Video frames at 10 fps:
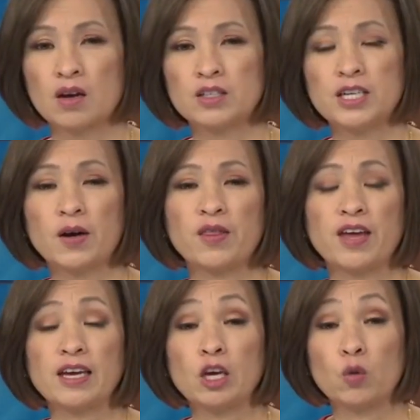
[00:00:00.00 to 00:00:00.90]
Well, Tara,
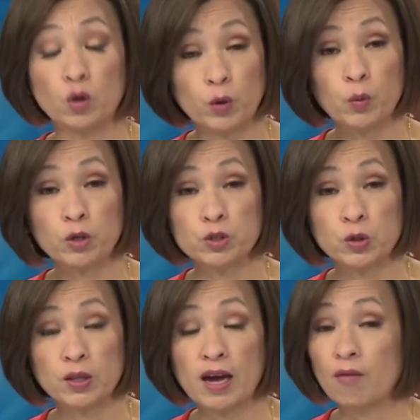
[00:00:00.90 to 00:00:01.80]
thank you, and we will
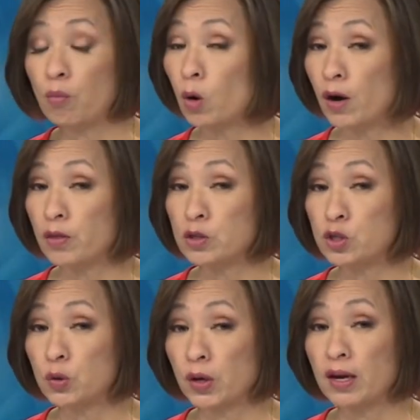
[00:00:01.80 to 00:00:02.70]
certainly have more on this
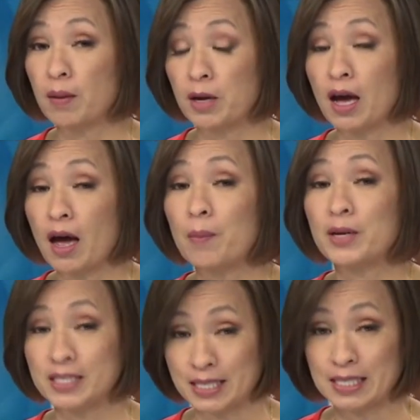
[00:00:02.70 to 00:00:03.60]
story coming up
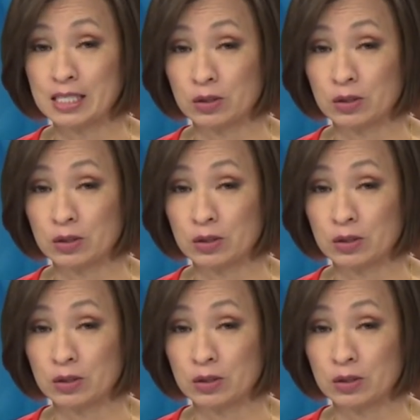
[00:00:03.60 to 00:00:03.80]
at six